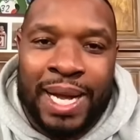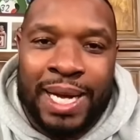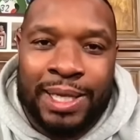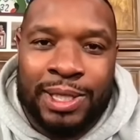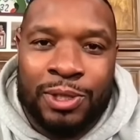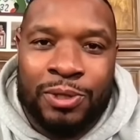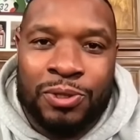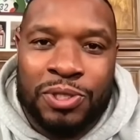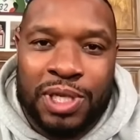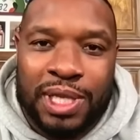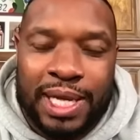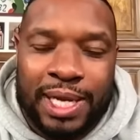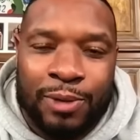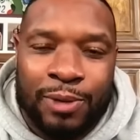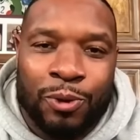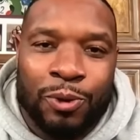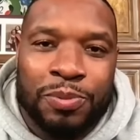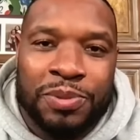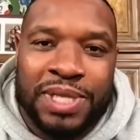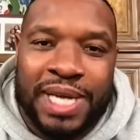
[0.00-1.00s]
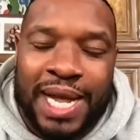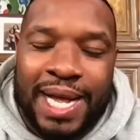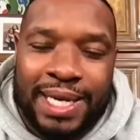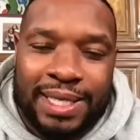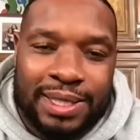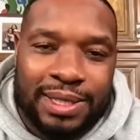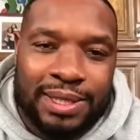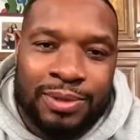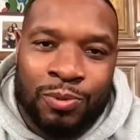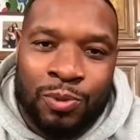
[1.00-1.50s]
my U C L A group
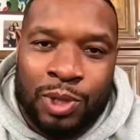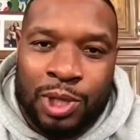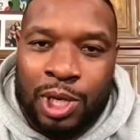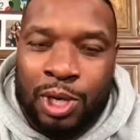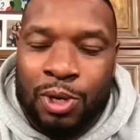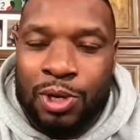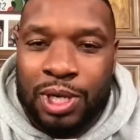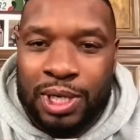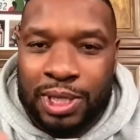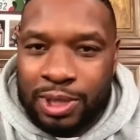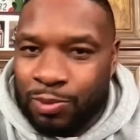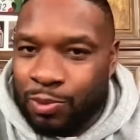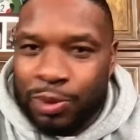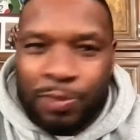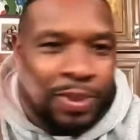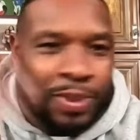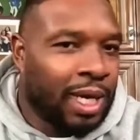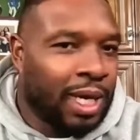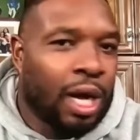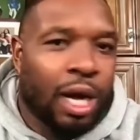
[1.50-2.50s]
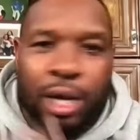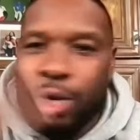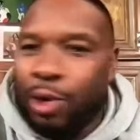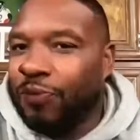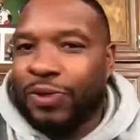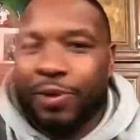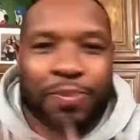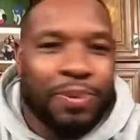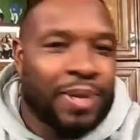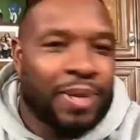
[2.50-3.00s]
chat, yes, will will be all
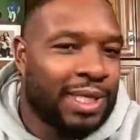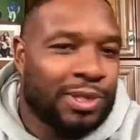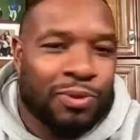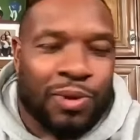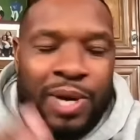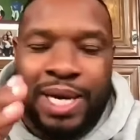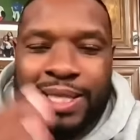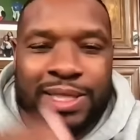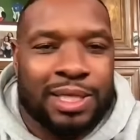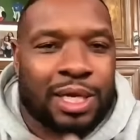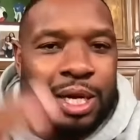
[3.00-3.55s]
over the place, right?